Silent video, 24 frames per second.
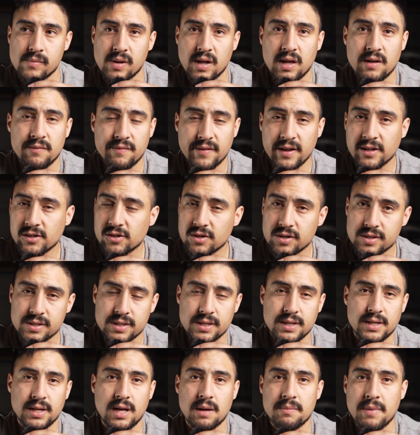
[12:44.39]
If
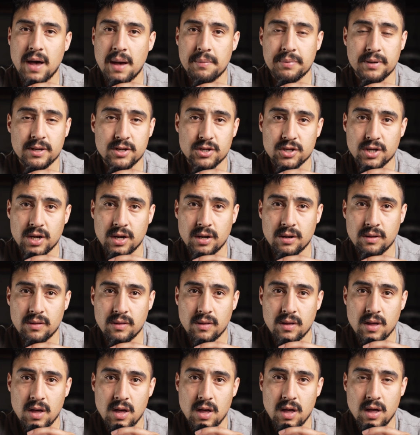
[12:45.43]
interested, I'm happy to share.
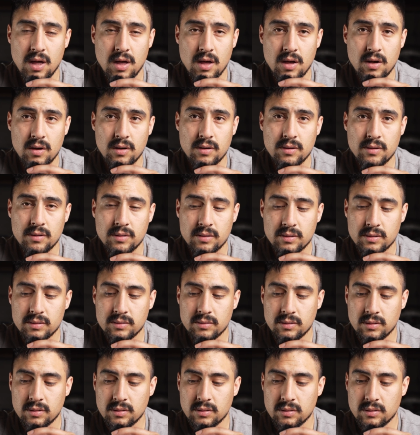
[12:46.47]

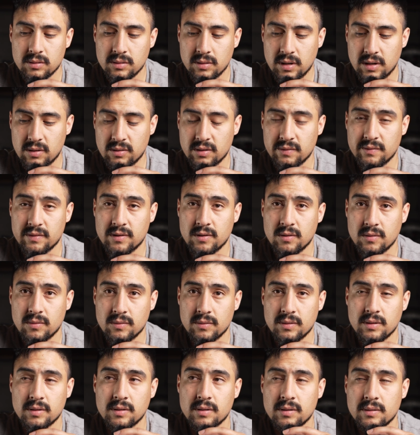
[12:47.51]
Oh, I don't even know.
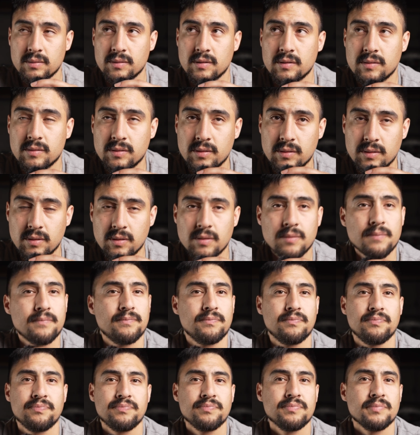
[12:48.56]
No, no, no.
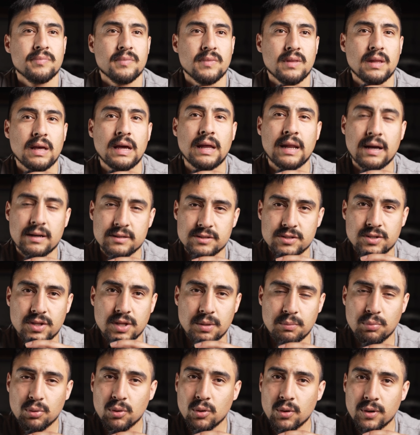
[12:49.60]
And now to the
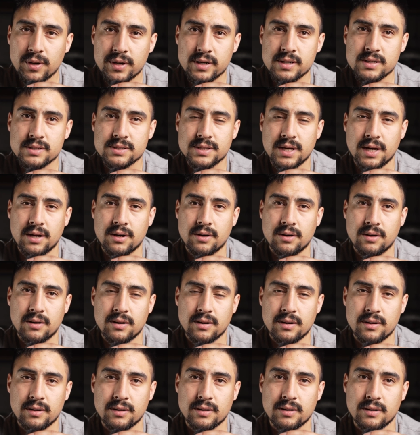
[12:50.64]
employers that
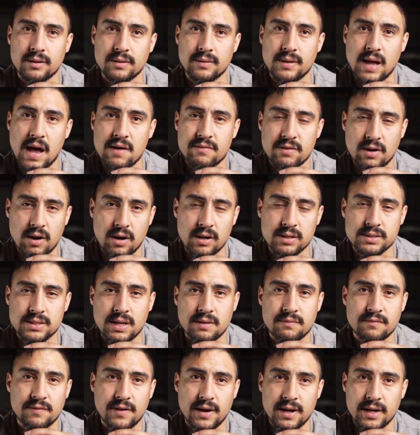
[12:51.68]
are having a hard
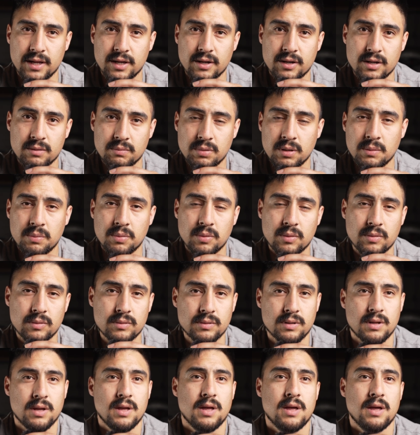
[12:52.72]
time finding good people,